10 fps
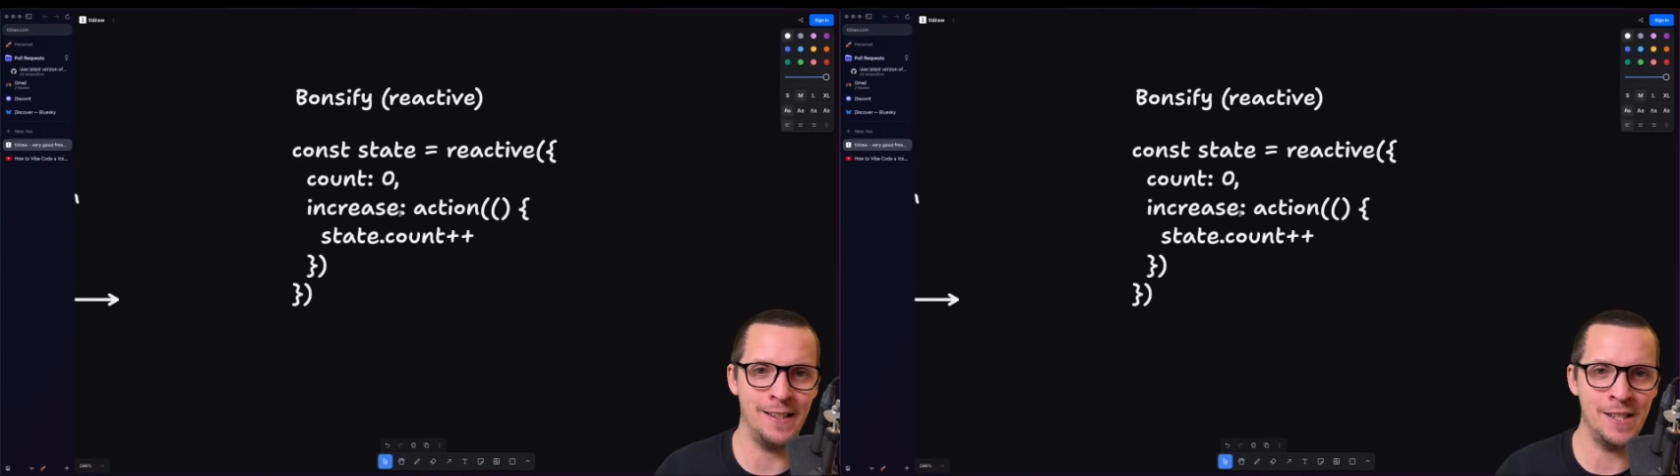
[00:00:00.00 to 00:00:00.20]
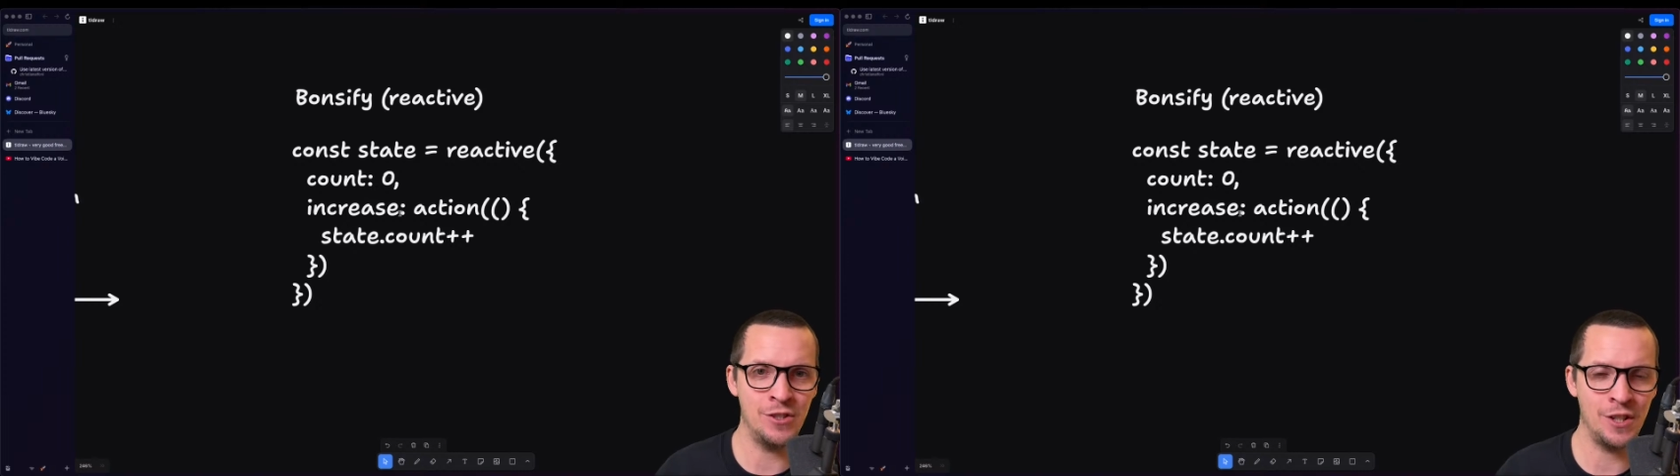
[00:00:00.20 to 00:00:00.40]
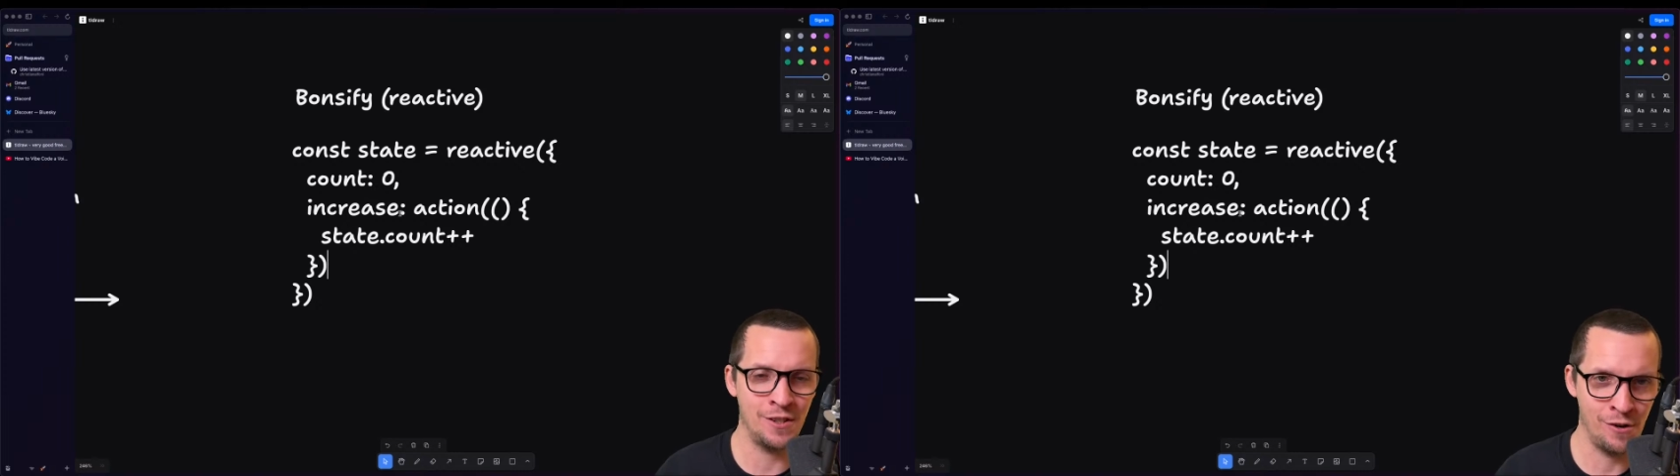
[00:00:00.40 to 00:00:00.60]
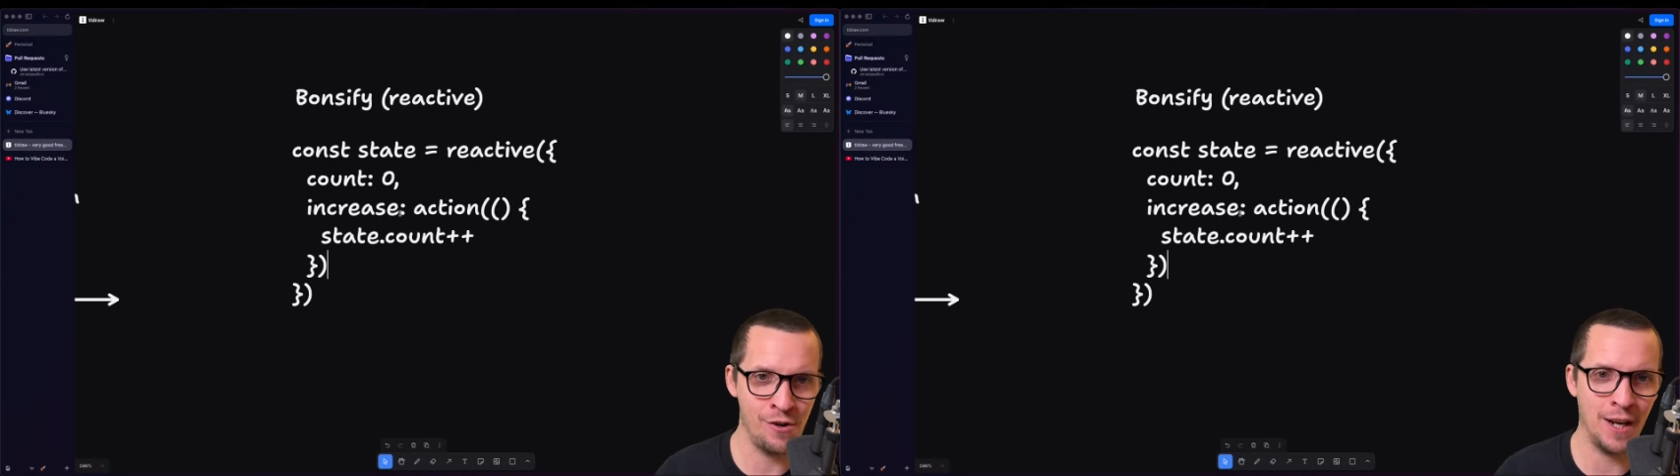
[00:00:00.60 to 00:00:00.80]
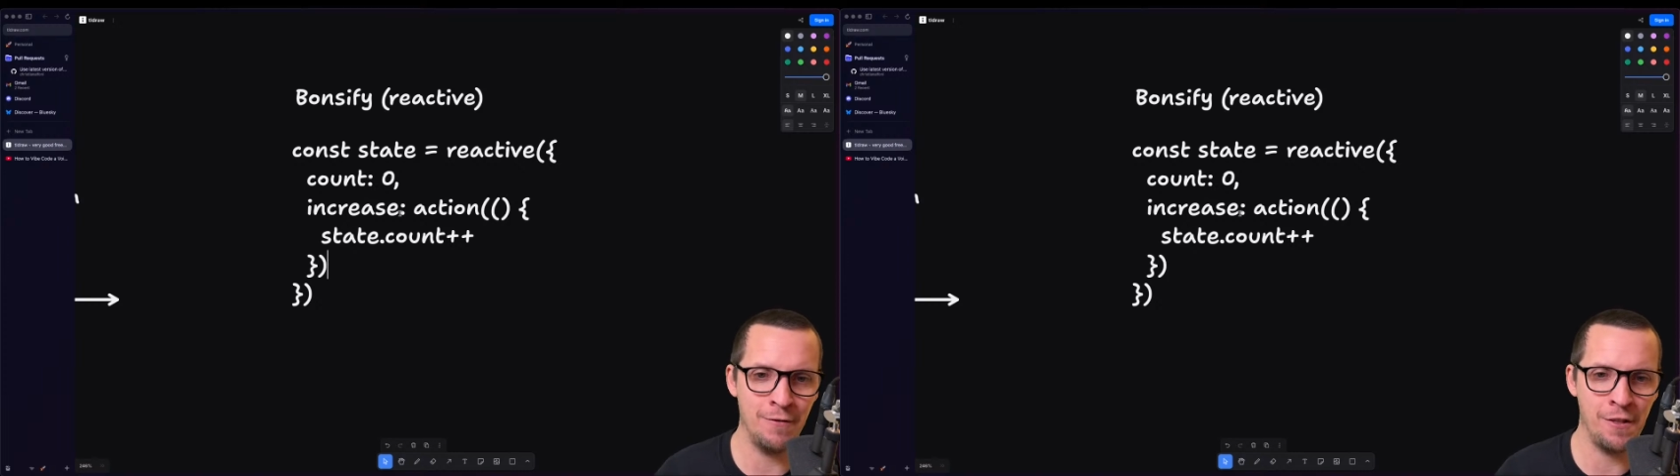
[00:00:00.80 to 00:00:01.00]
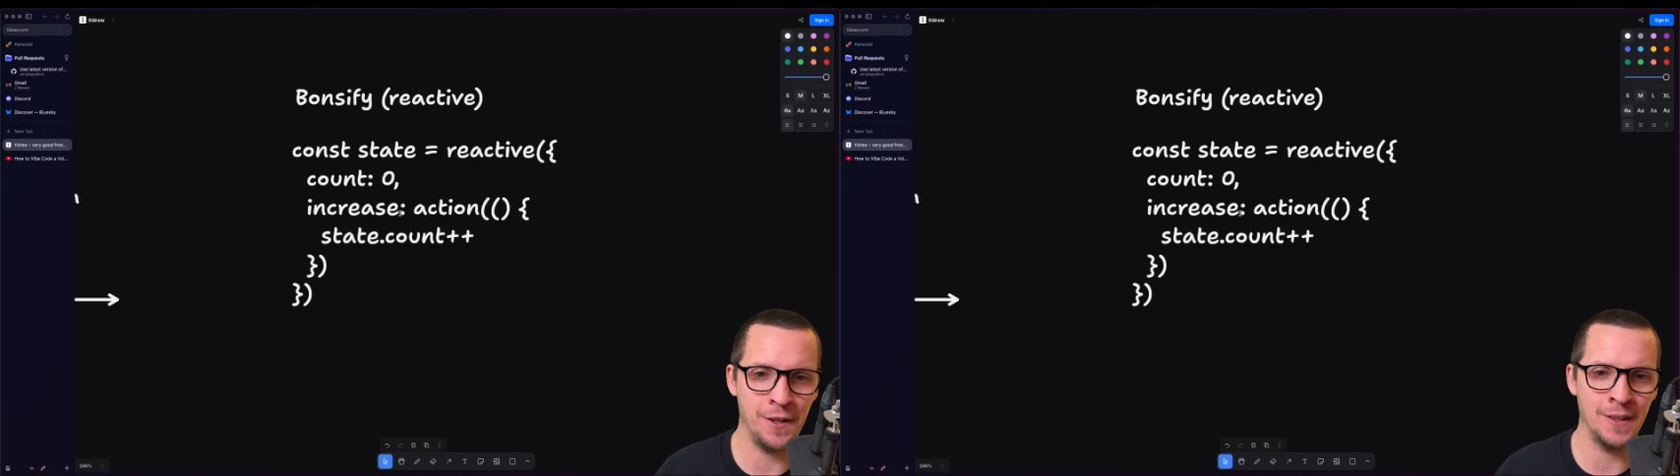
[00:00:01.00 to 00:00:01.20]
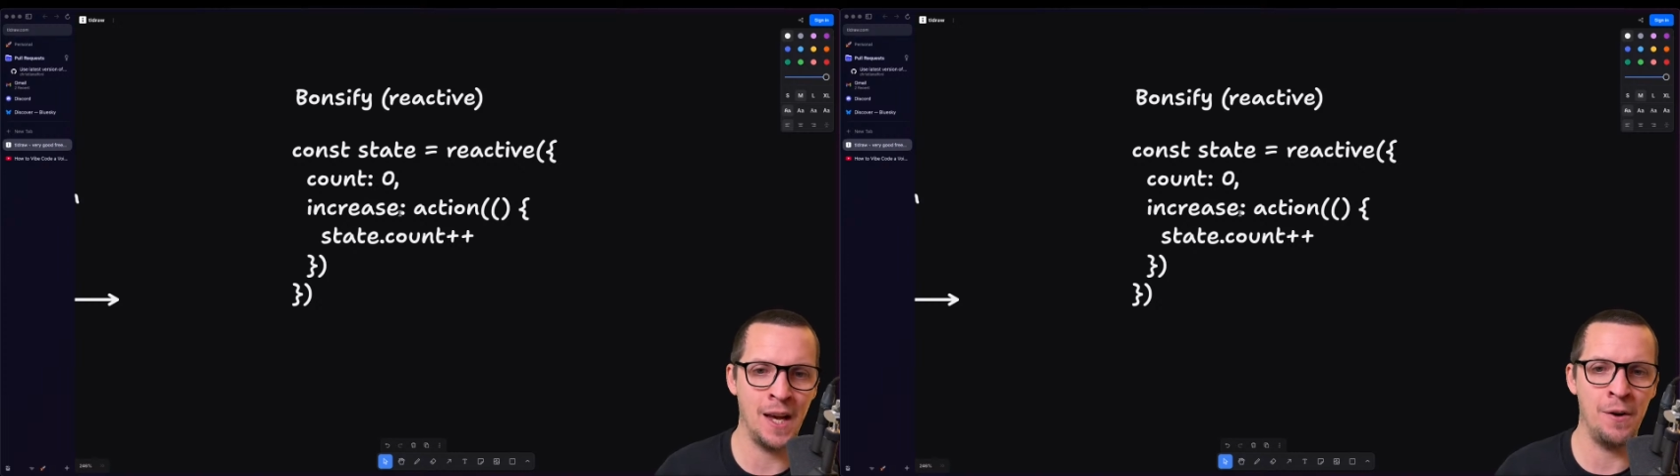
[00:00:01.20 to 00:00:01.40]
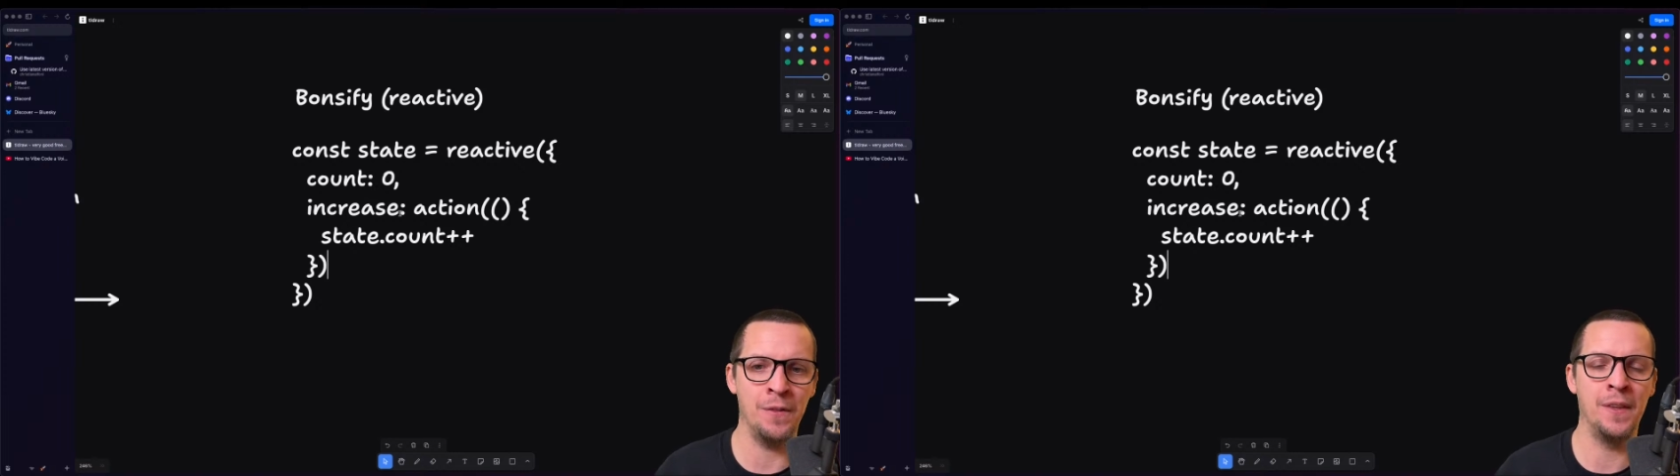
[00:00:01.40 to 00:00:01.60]
Let's just lock everything
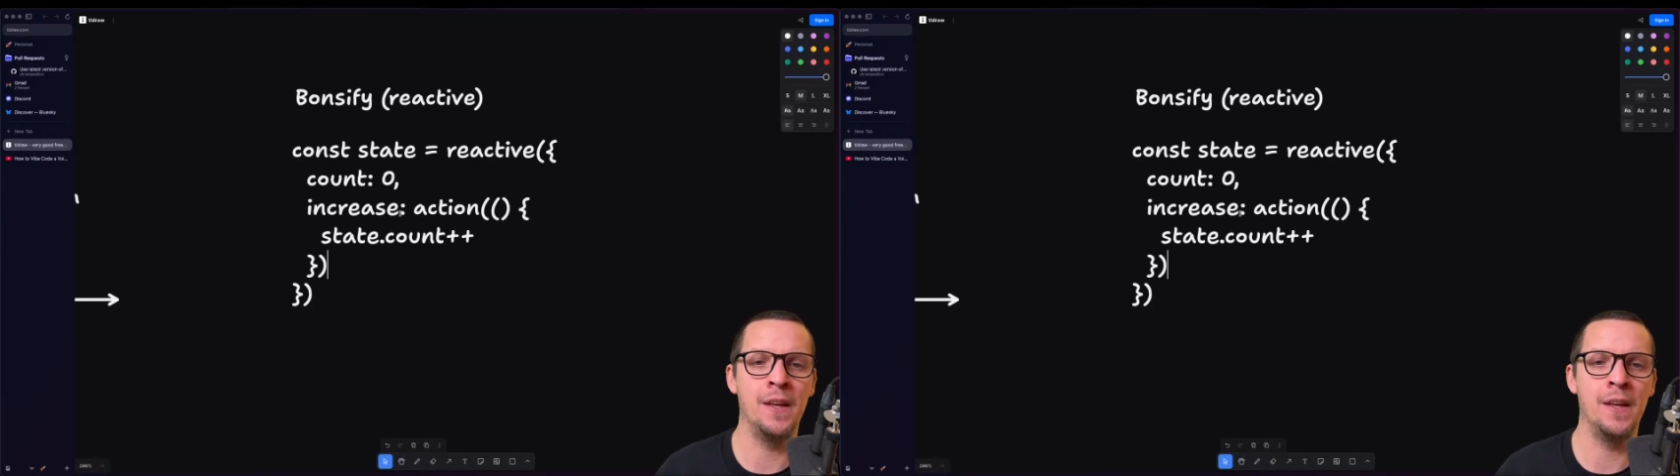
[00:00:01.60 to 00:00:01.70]
down